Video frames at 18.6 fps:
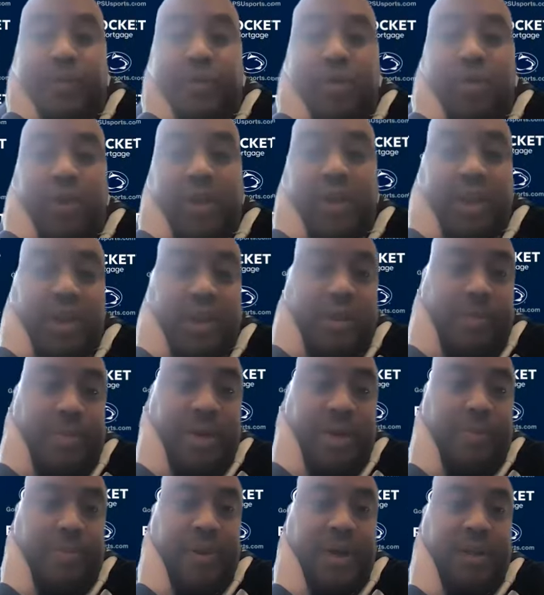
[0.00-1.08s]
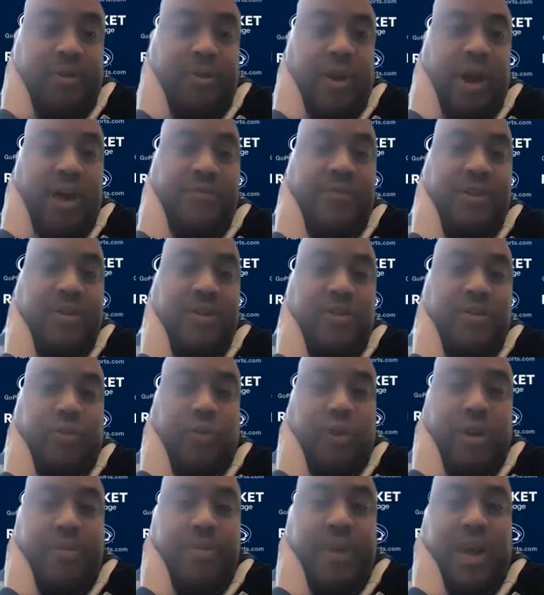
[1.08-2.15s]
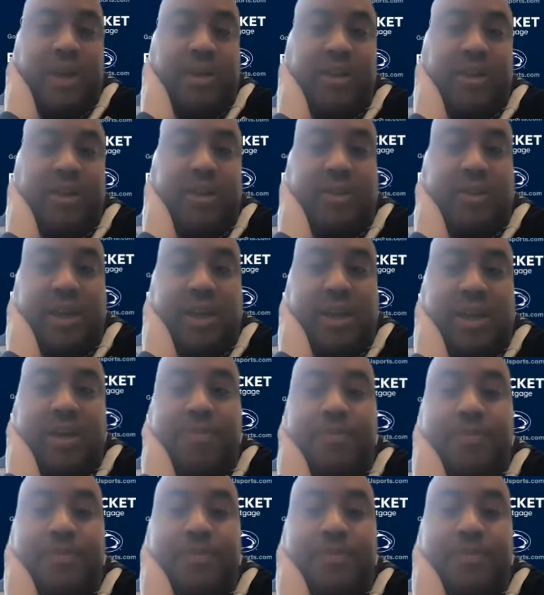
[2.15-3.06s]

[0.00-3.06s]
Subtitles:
We needed to be a better offensive rebounding team.